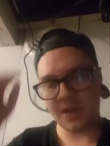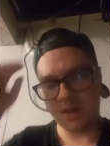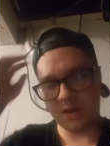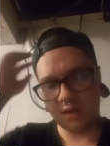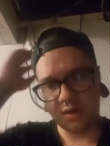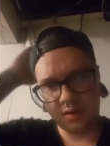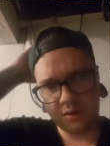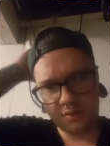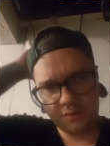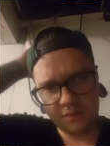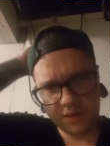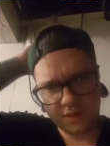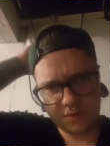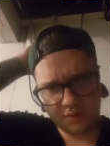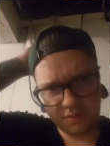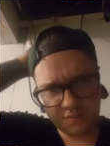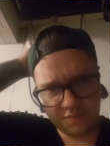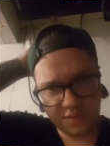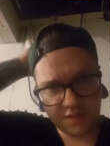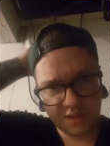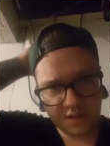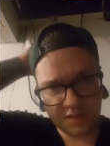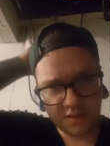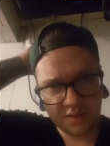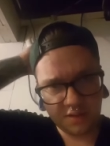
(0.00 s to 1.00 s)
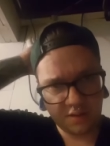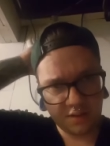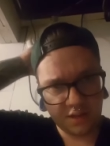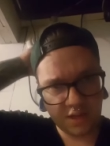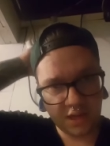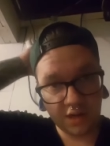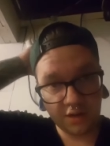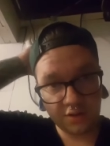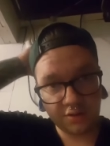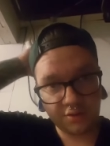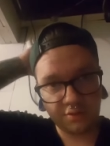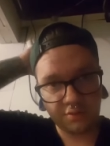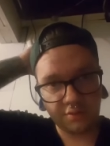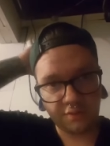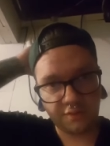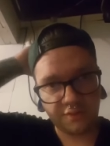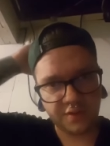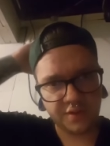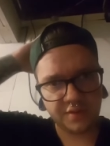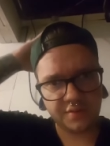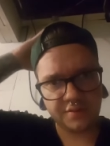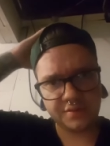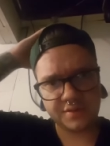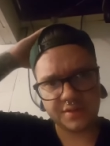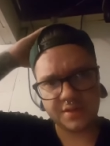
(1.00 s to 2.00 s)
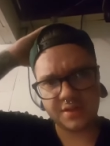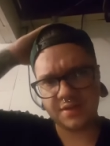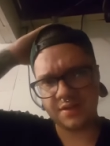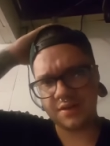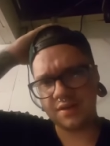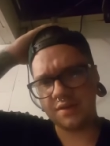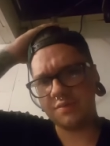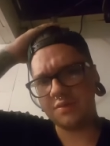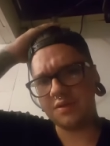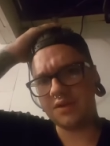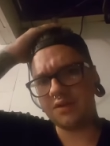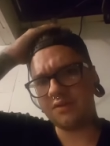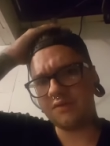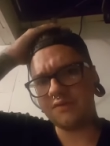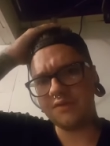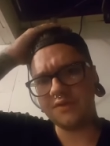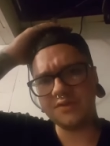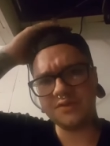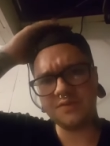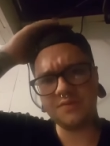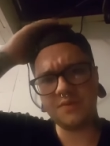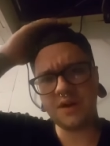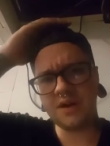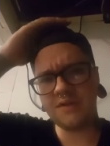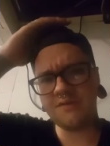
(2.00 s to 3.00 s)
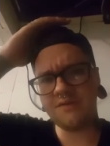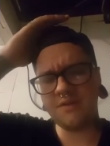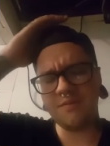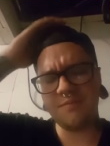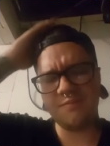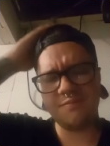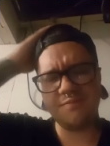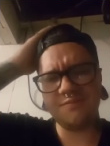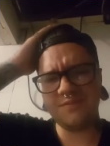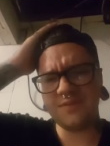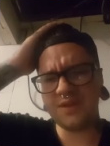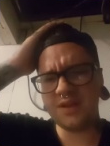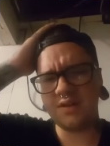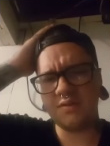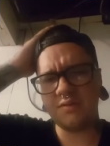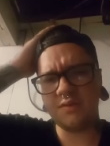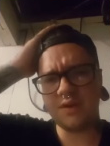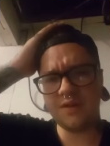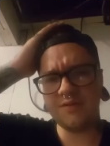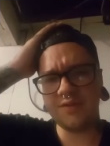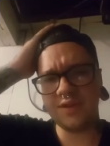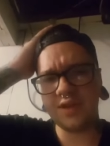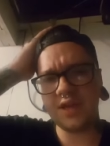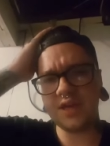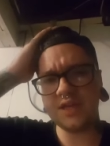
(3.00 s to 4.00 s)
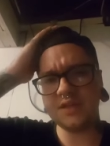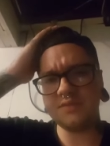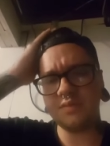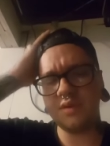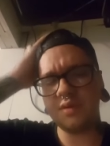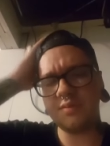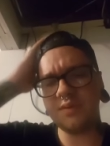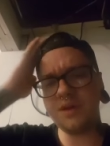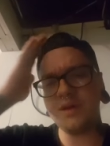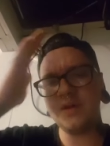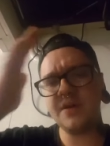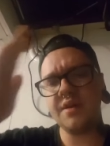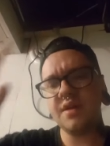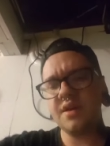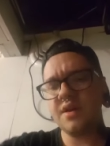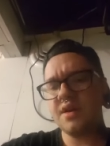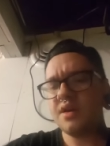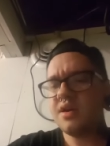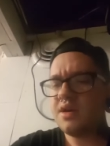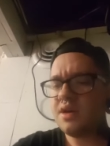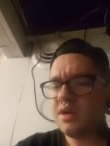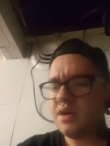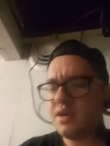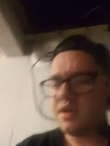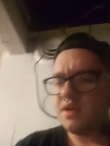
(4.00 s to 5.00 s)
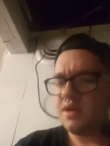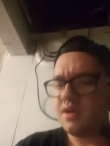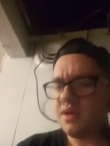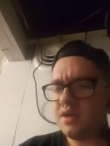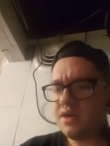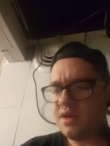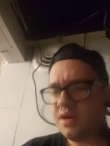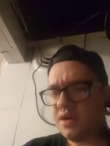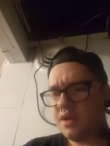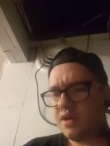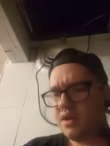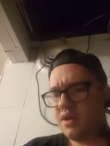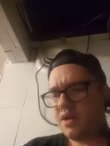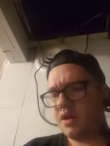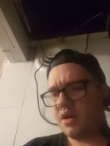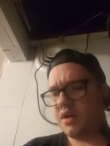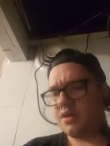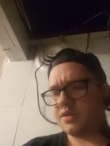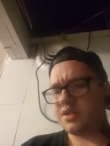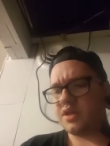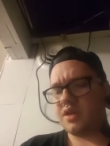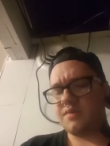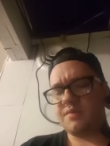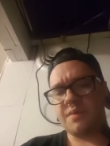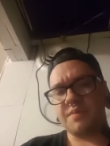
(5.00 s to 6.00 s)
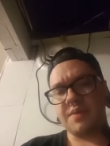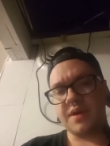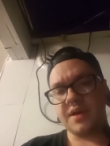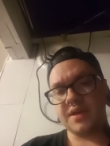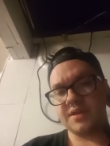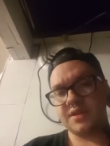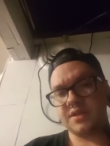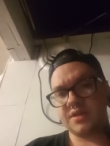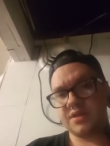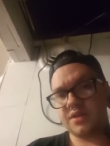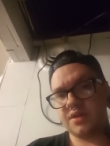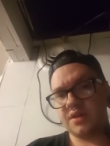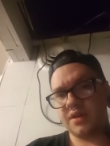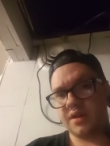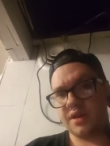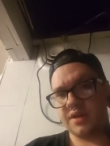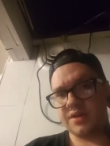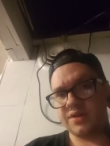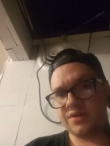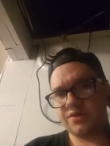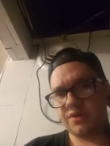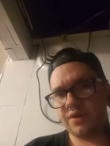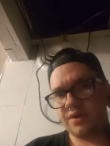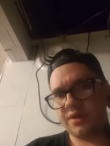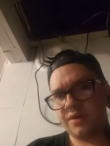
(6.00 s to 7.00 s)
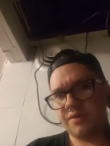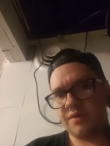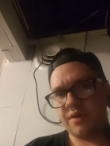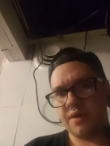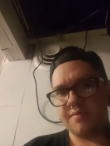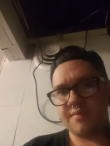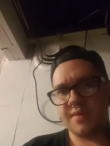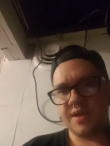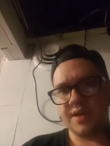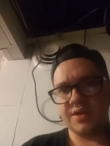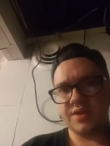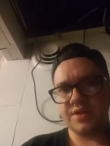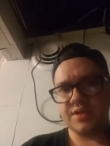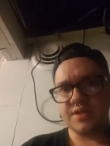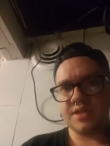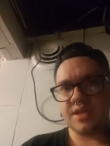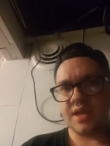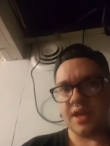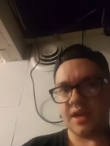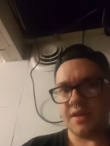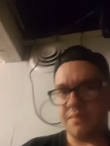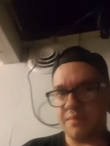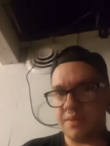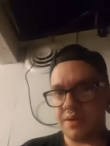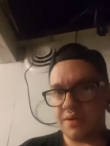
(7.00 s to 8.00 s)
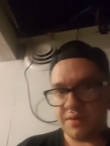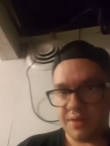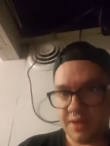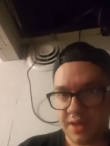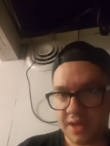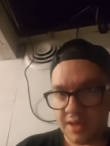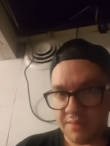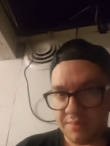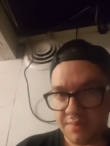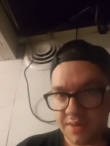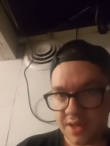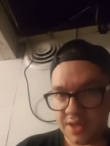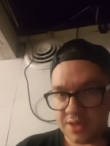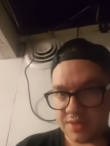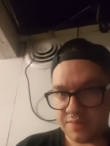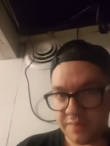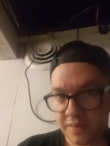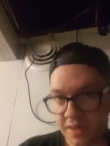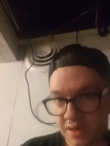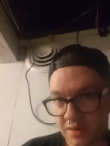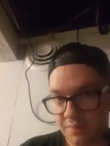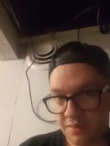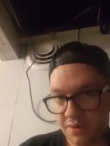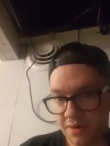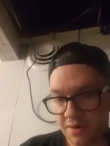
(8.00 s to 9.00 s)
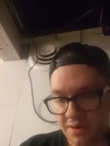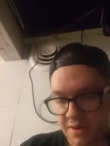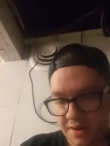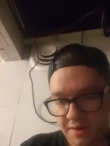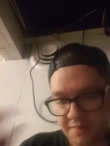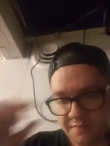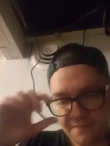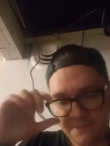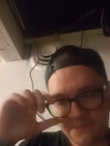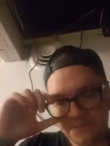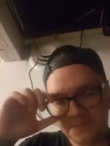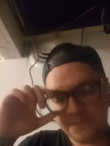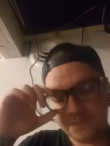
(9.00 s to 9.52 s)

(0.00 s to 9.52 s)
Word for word: Uh, whether it be uh, character reviews, ability reviews, whatever, you know, whatever the case may be. it's going to be based, again, strictly around mages and building a mage meta party.